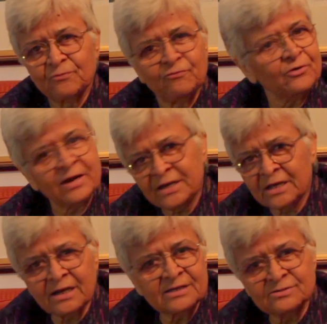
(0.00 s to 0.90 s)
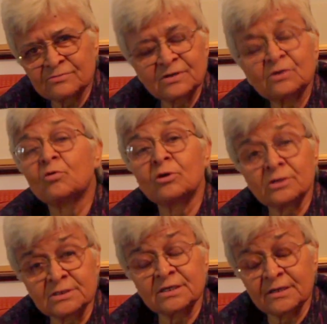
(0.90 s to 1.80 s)
for any kind of
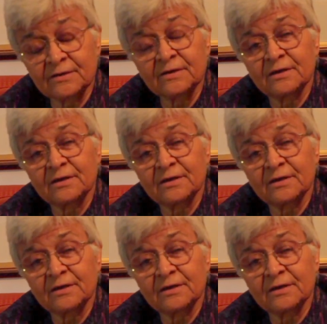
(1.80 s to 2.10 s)
equality,